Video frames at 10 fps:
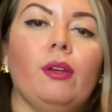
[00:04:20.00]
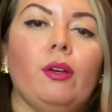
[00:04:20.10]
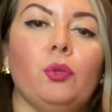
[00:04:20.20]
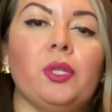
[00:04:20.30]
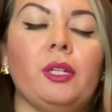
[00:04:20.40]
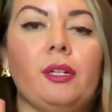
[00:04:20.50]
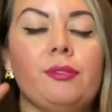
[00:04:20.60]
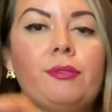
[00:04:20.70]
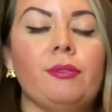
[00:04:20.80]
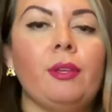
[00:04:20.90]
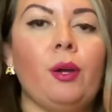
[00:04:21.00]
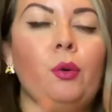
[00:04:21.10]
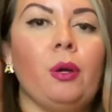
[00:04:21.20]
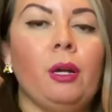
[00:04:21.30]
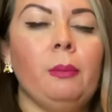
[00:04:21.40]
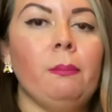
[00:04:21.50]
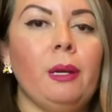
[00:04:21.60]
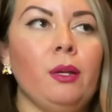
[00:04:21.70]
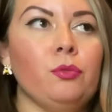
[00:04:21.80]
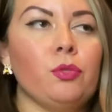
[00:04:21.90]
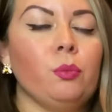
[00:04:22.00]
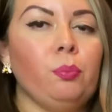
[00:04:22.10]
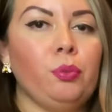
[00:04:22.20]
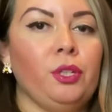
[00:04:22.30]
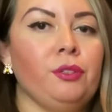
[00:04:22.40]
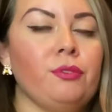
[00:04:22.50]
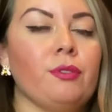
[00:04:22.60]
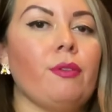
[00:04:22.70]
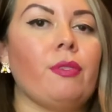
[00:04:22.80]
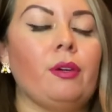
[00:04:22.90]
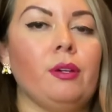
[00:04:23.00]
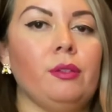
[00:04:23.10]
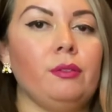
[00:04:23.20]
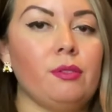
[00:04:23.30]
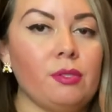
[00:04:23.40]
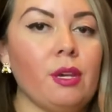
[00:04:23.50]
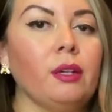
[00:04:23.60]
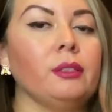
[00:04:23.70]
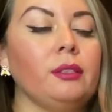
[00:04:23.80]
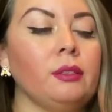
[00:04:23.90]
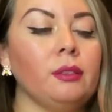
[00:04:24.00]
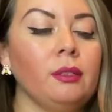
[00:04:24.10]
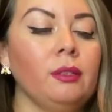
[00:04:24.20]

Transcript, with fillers: Okay, guys, now I'm about to print the design.